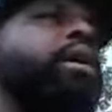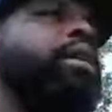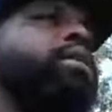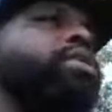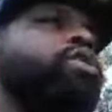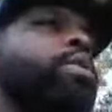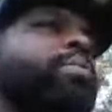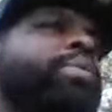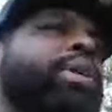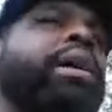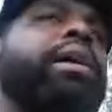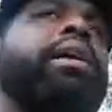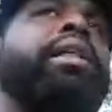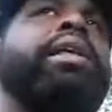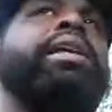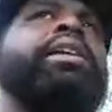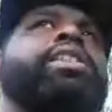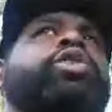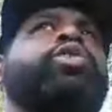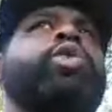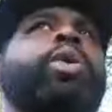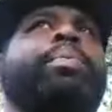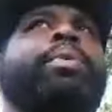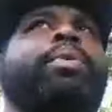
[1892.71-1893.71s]
It's gonna be a
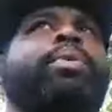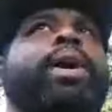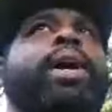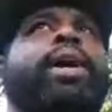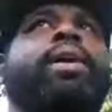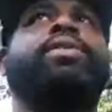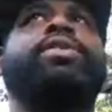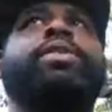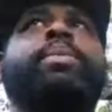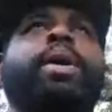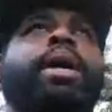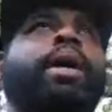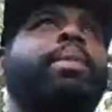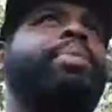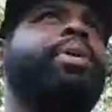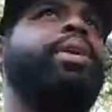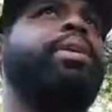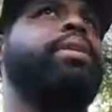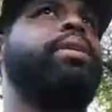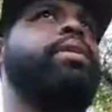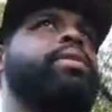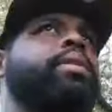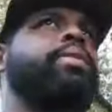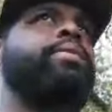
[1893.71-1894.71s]
clean sweep of rounds, in my
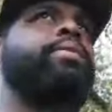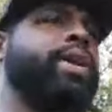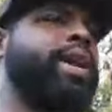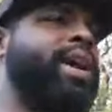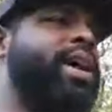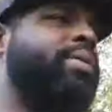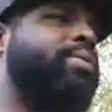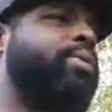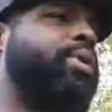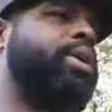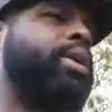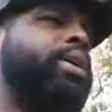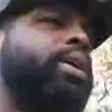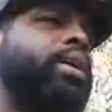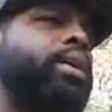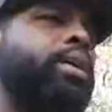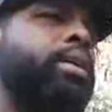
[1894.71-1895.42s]
opinion, for that one.